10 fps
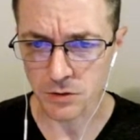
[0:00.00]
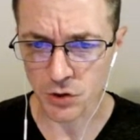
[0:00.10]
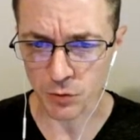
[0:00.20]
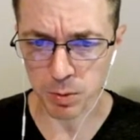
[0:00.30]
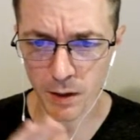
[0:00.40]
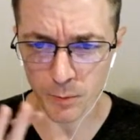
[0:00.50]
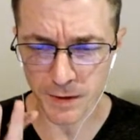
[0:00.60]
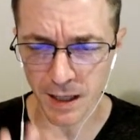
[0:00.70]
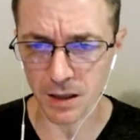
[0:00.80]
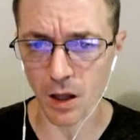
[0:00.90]
just playing with
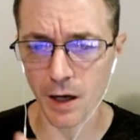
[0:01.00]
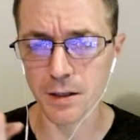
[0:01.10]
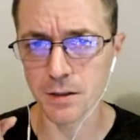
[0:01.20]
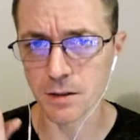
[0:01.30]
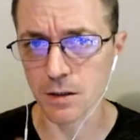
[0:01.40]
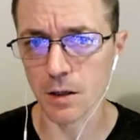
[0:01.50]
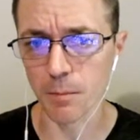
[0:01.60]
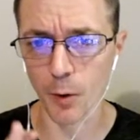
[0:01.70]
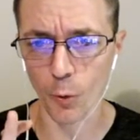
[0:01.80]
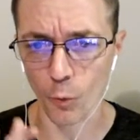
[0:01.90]
that lighting to get a
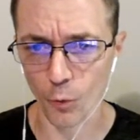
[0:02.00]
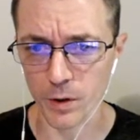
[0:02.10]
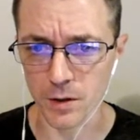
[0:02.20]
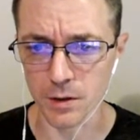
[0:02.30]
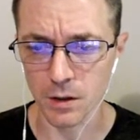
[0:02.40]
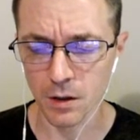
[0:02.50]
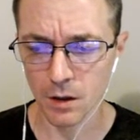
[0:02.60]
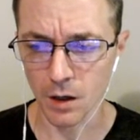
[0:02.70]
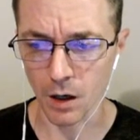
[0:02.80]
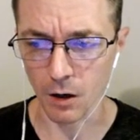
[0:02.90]
better read
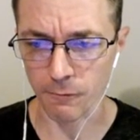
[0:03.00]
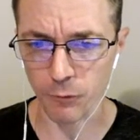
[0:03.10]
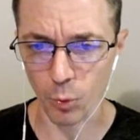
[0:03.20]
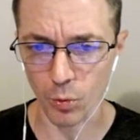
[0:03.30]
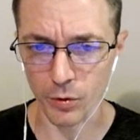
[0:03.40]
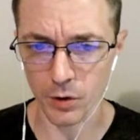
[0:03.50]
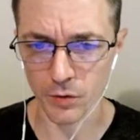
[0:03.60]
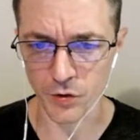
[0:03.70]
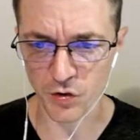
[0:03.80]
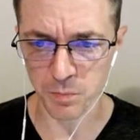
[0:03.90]
for
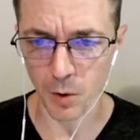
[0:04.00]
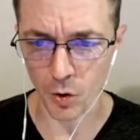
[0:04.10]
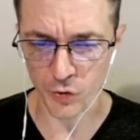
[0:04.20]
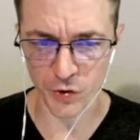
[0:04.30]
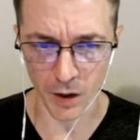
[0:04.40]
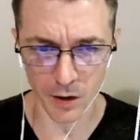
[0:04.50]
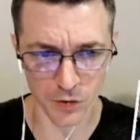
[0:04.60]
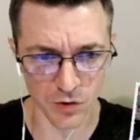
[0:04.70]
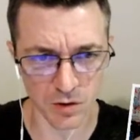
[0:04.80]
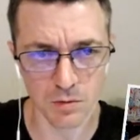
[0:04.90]
the small size.